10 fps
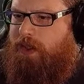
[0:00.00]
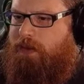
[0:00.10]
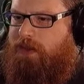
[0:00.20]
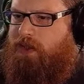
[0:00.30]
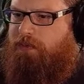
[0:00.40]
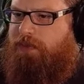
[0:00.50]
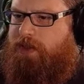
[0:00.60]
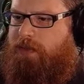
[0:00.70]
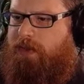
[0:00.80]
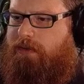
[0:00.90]
What's the
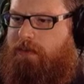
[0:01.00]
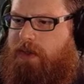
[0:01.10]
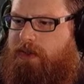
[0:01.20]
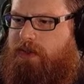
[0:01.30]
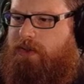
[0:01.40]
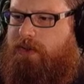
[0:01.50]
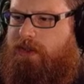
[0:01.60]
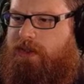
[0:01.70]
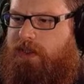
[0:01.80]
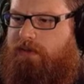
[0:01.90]
overpressure workaround? My oxygen
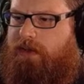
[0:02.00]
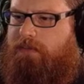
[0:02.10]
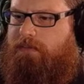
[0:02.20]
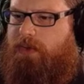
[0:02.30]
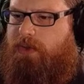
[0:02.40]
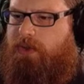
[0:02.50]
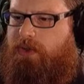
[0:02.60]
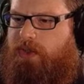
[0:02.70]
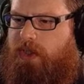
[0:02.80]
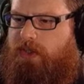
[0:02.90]
doesn't generate much due
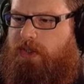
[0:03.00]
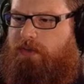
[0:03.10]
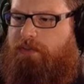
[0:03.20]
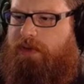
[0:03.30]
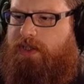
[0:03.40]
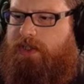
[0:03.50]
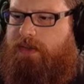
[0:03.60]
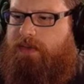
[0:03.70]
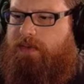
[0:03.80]
to constant overpressure.